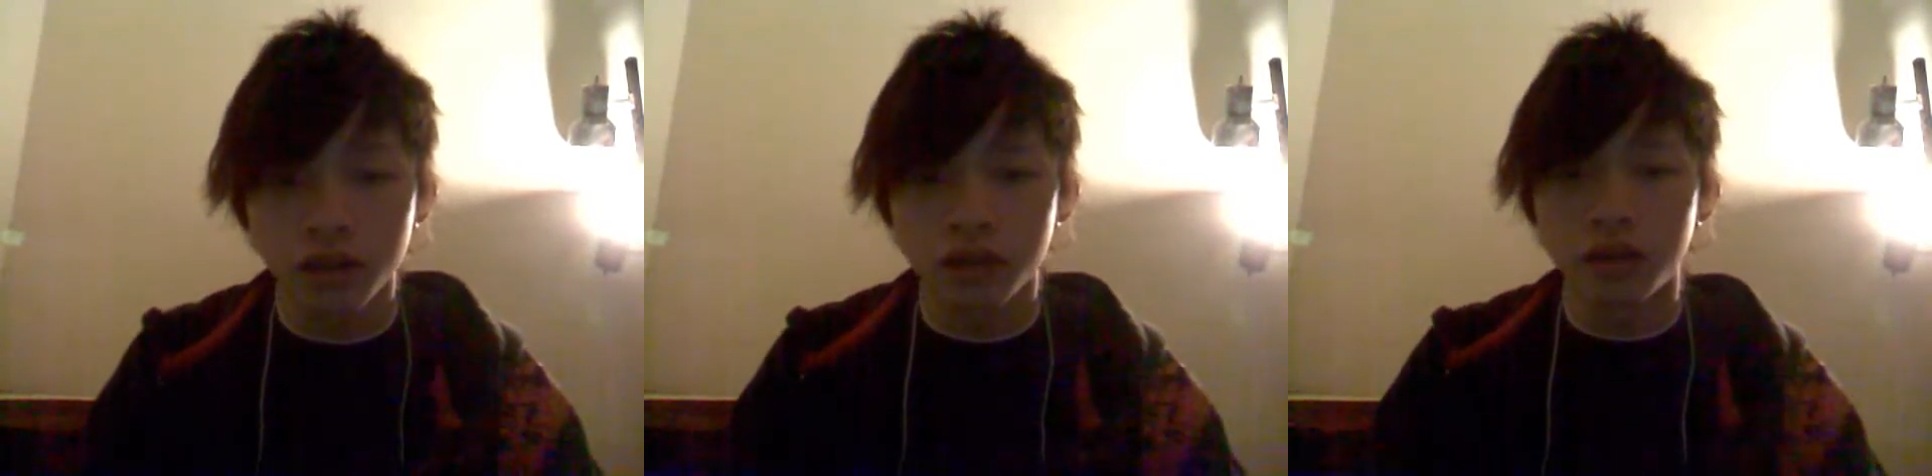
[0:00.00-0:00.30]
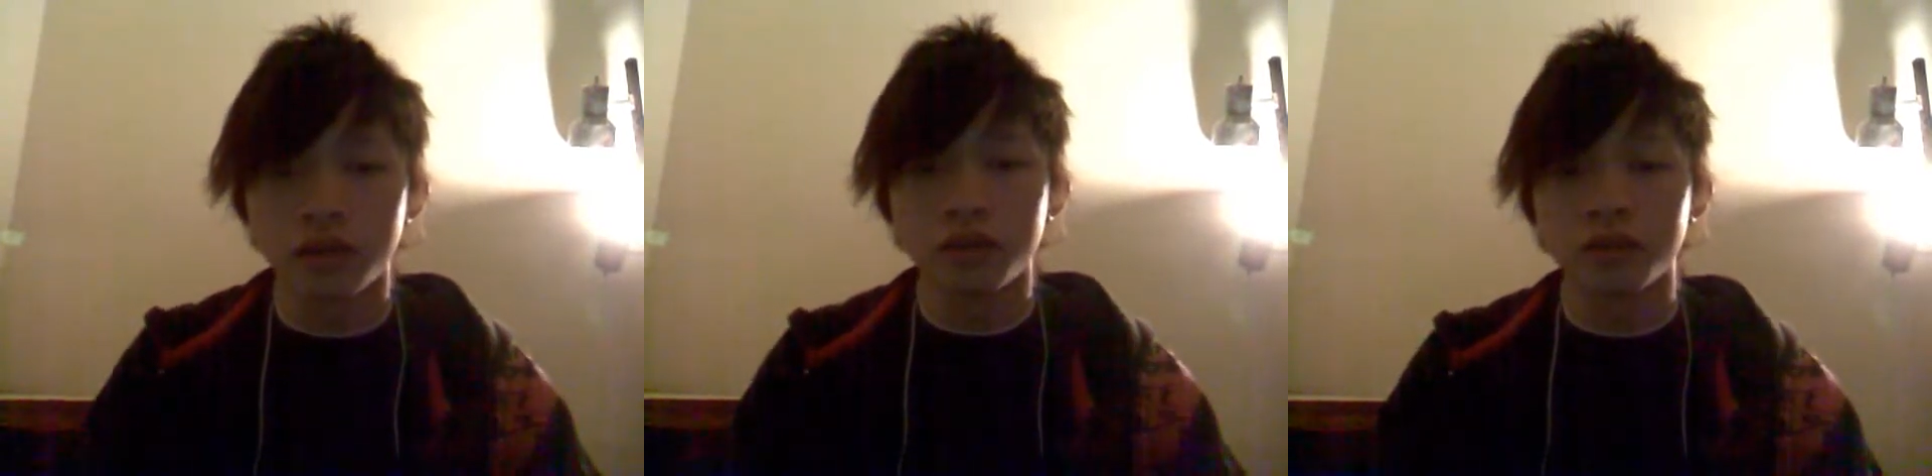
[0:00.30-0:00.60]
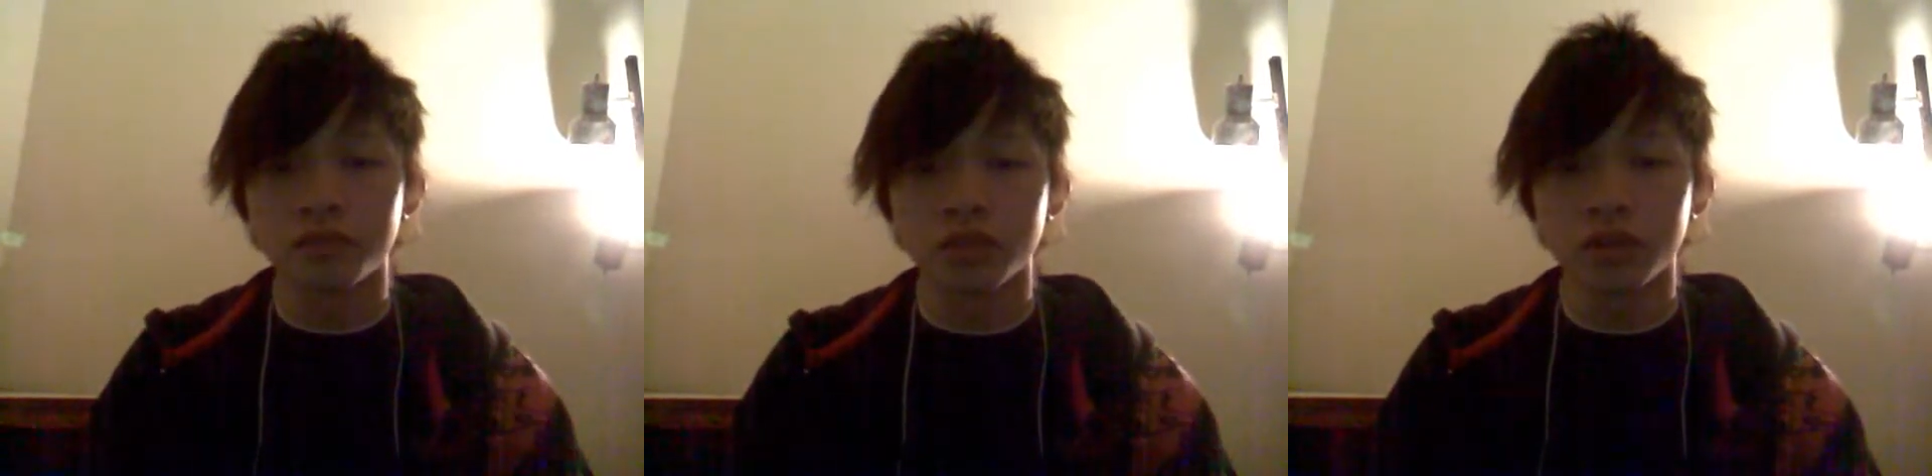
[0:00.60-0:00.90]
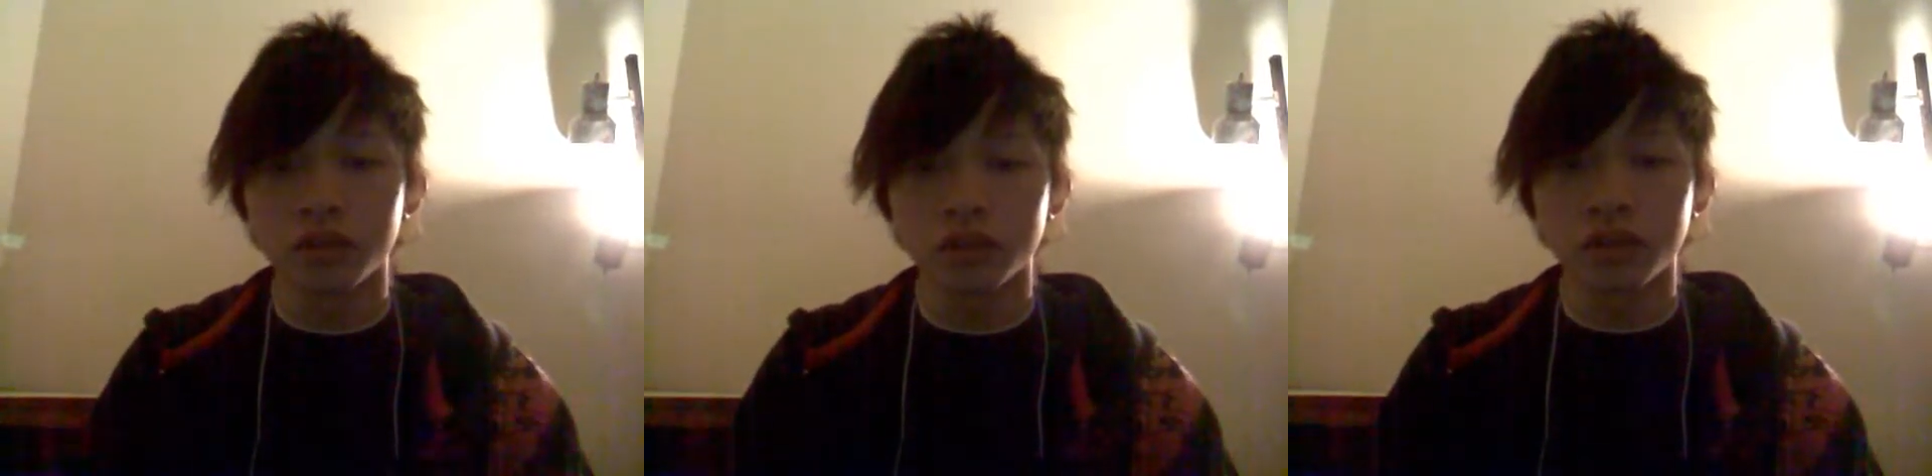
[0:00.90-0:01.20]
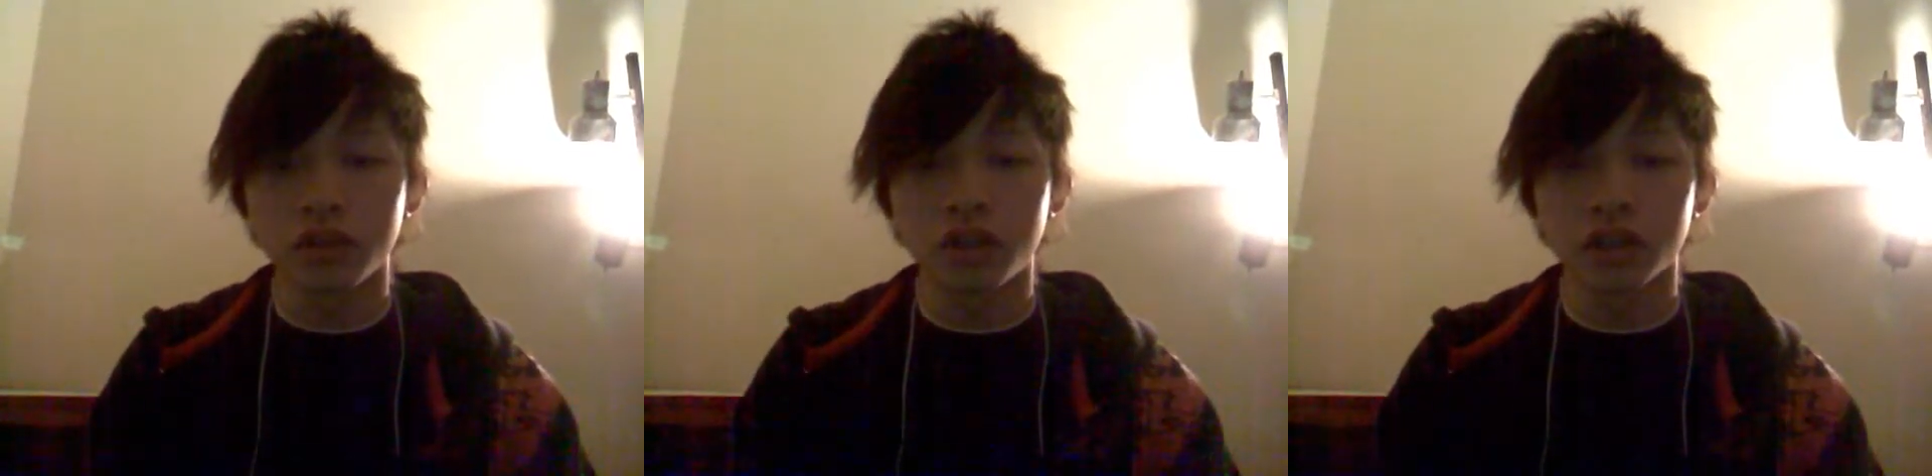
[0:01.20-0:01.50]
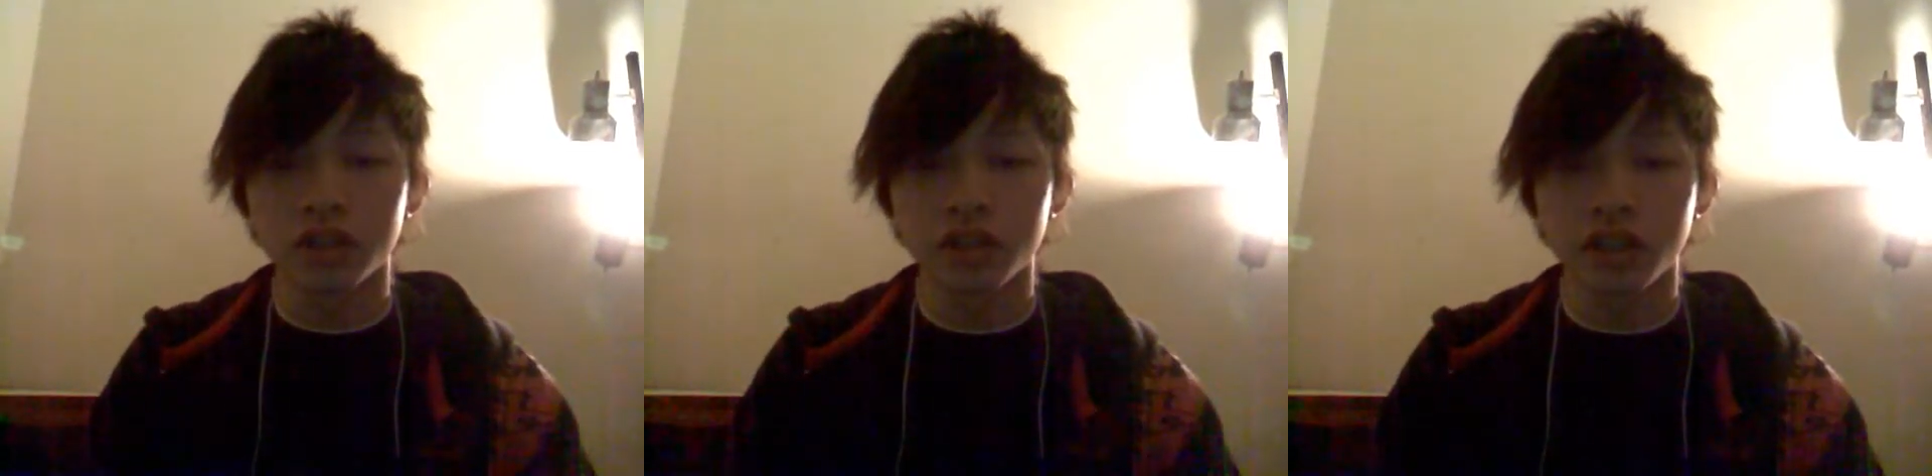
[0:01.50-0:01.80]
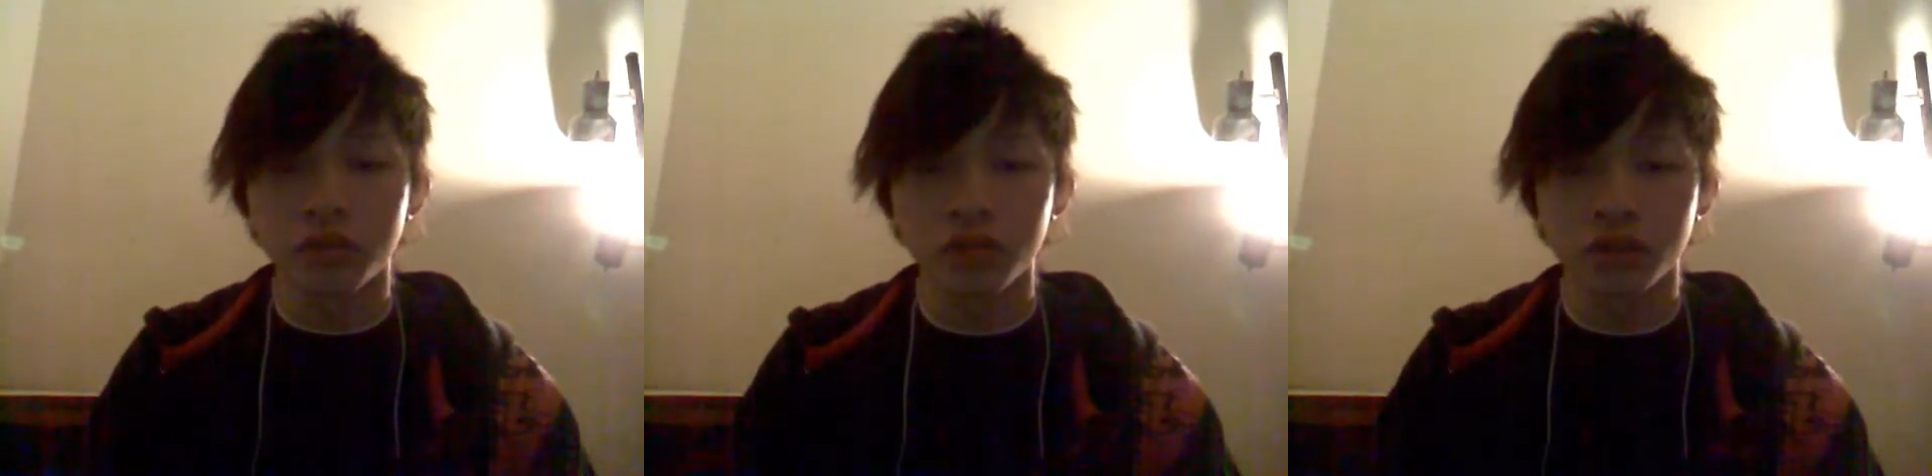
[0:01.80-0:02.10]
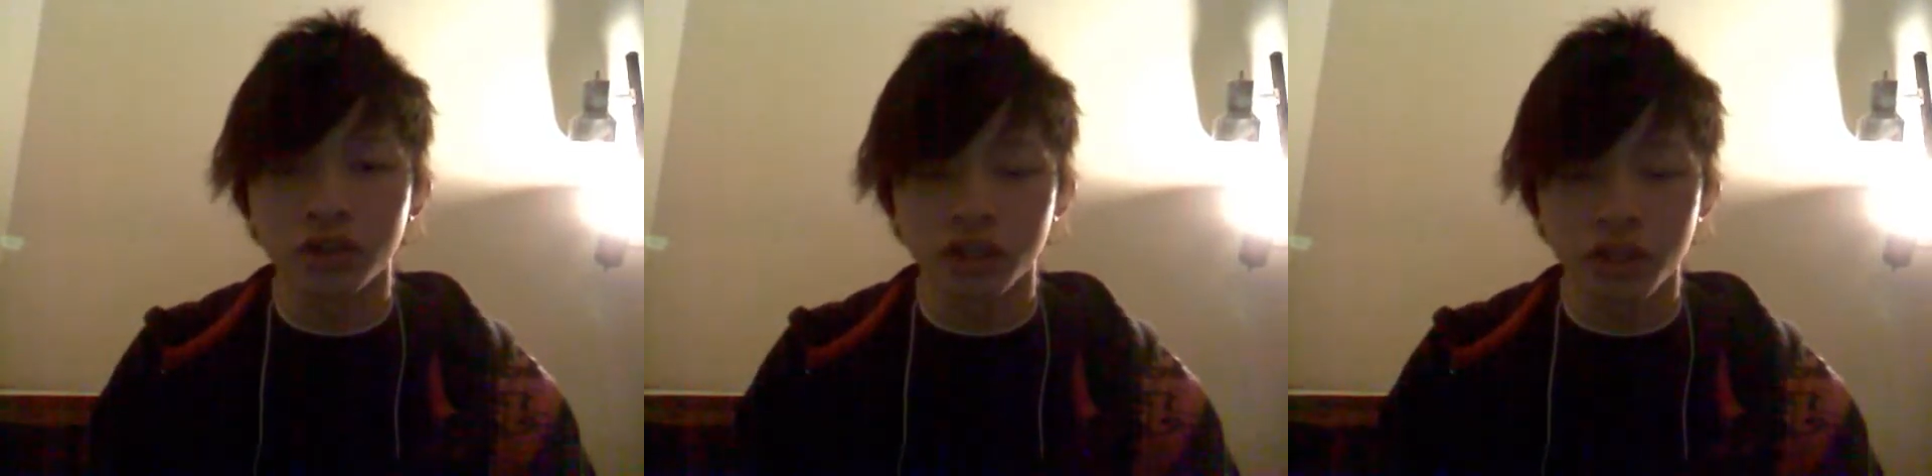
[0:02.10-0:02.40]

Oh damn, hold on, I